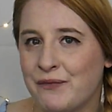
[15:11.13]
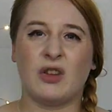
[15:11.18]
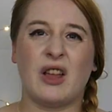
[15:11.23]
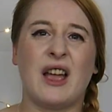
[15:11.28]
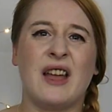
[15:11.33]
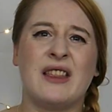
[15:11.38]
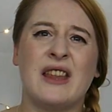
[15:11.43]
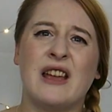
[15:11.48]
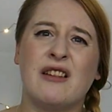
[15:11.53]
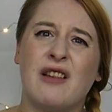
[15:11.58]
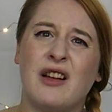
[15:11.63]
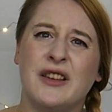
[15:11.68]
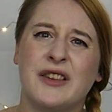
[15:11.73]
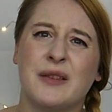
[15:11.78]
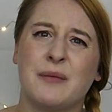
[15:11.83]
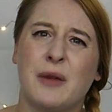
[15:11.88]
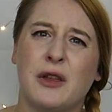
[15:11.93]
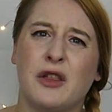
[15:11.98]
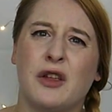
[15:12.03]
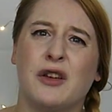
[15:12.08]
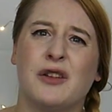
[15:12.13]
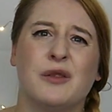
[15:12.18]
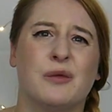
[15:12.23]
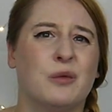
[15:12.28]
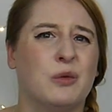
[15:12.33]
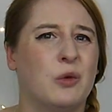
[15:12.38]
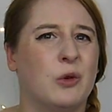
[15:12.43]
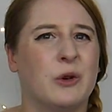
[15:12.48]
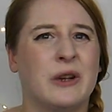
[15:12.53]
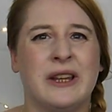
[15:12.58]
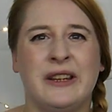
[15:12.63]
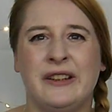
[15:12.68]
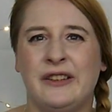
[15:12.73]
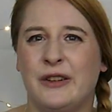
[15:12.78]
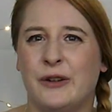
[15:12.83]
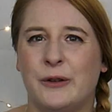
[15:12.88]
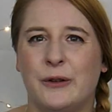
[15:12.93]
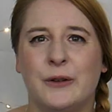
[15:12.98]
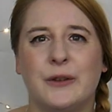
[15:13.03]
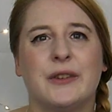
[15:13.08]
And there are some other walking
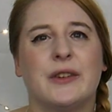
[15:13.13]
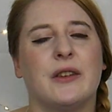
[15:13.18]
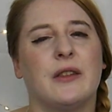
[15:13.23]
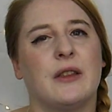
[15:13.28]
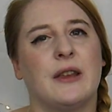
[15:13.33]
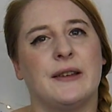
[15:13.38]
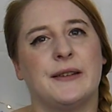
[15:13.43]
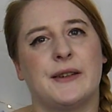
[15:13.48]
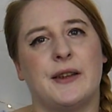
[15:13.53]
tours and things